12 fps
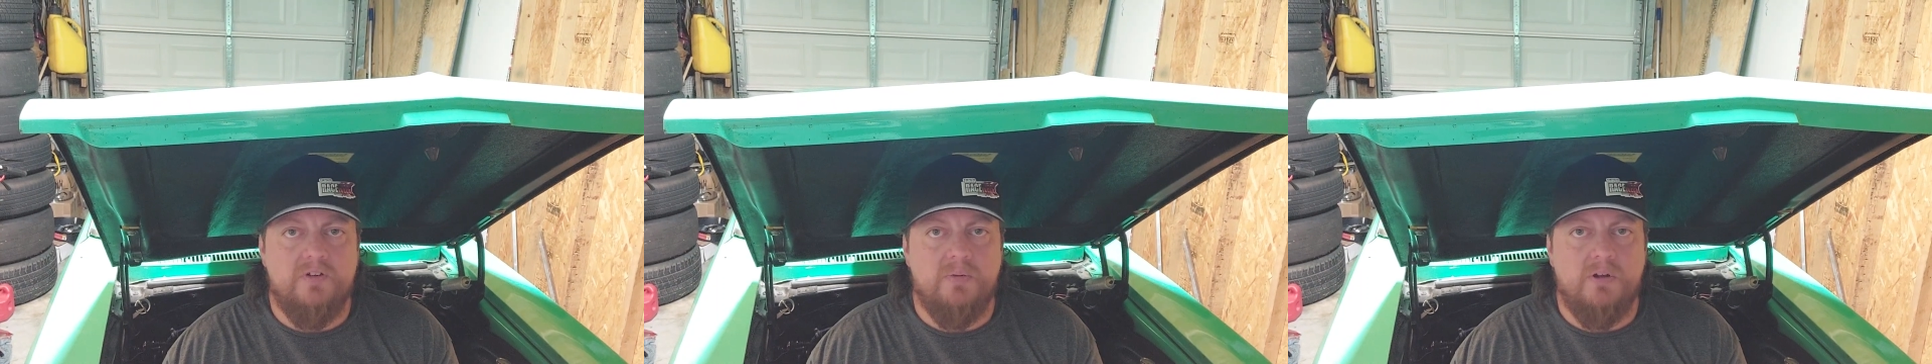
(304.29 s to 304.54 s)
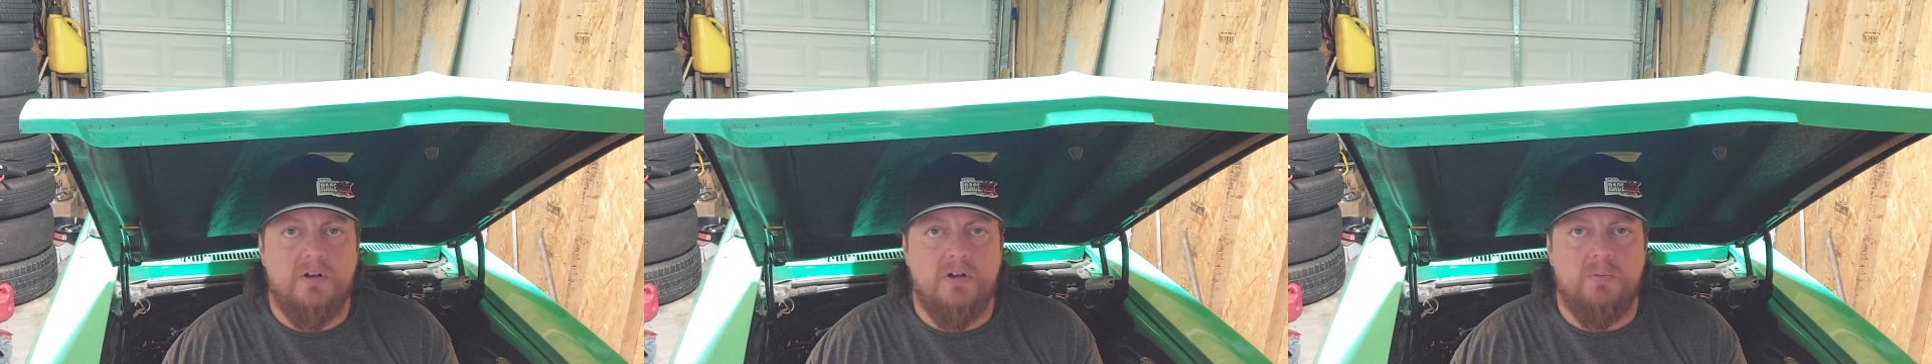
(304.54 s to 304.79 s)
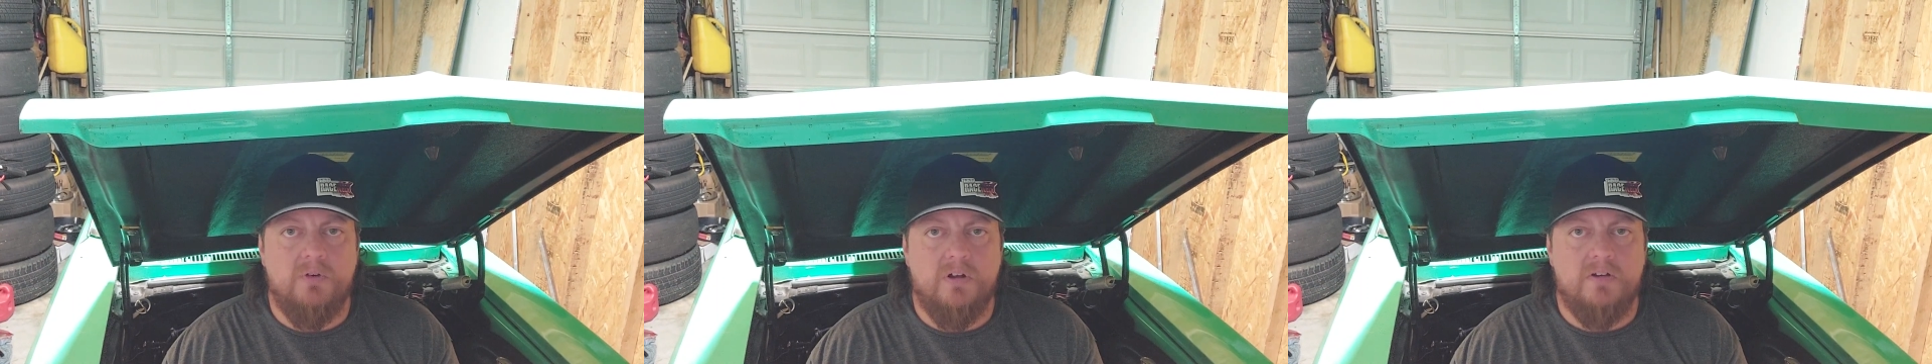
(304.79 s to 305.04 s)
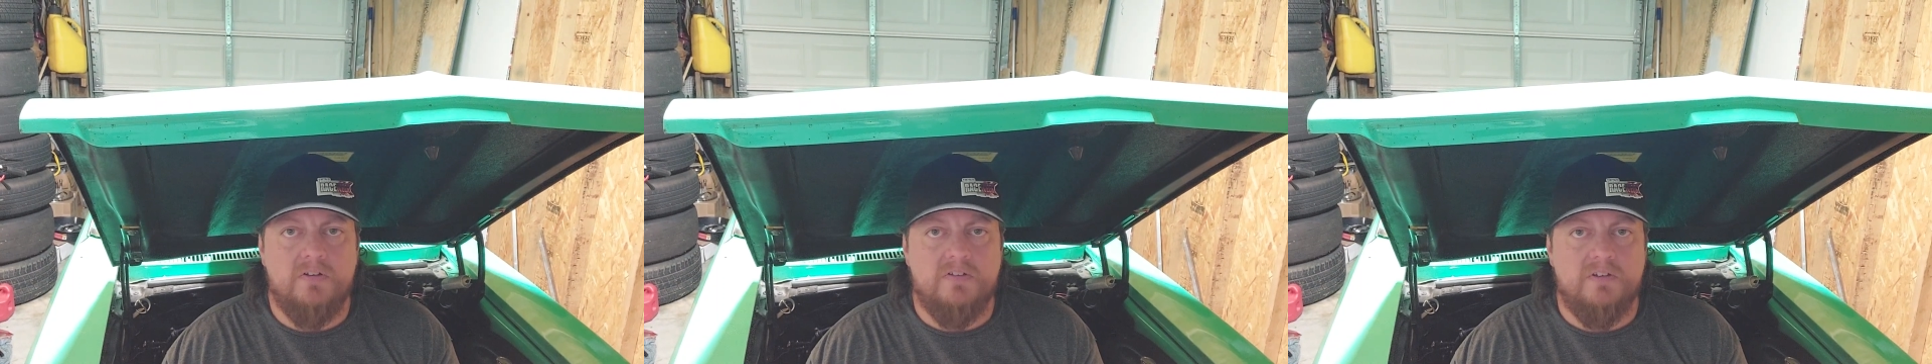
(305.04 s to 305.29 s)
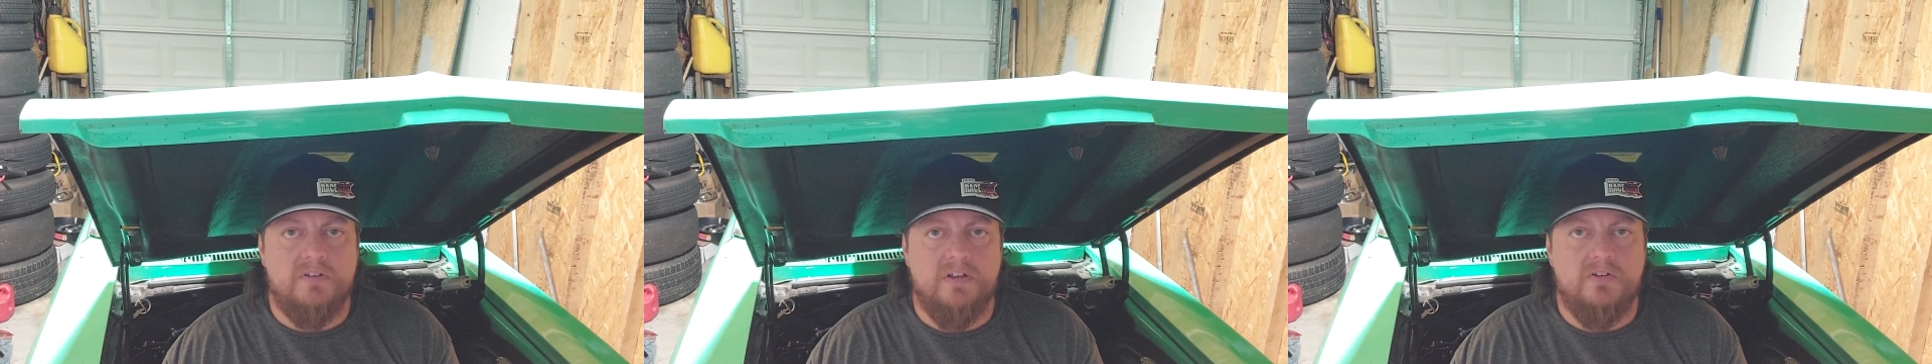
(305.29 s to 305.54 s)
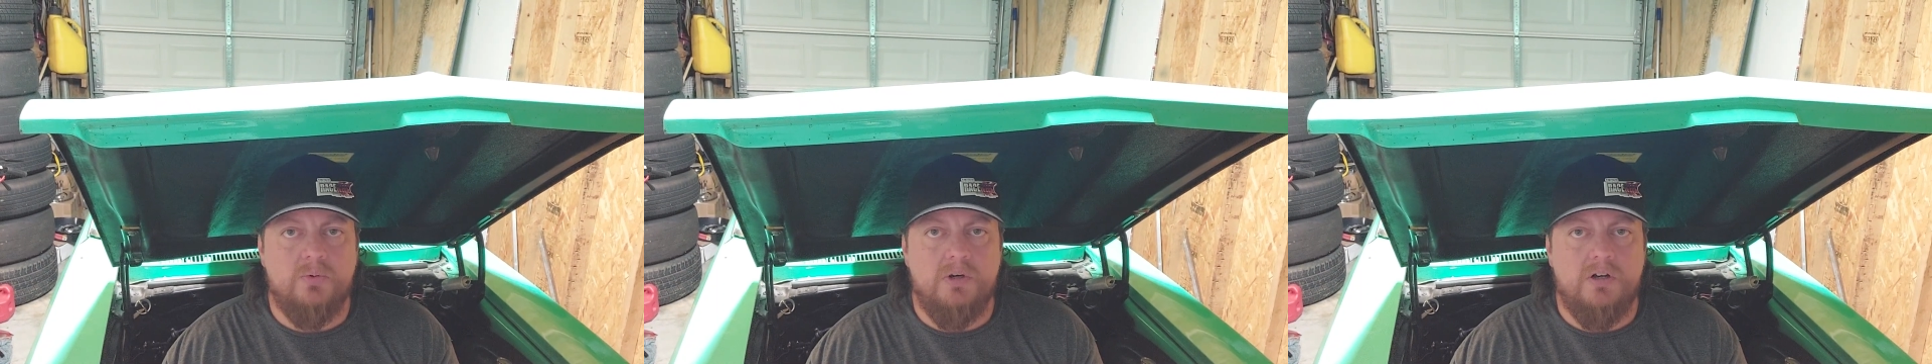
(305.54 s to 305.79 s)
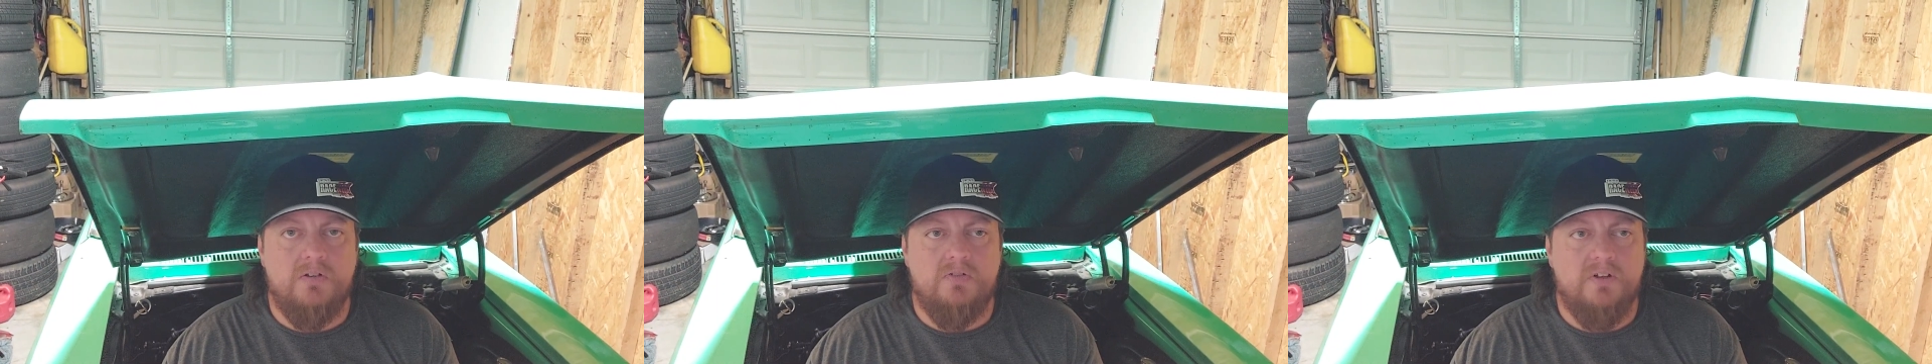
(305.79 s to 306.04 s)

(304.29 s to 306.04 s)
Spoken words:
and we ended up running just a 10-12.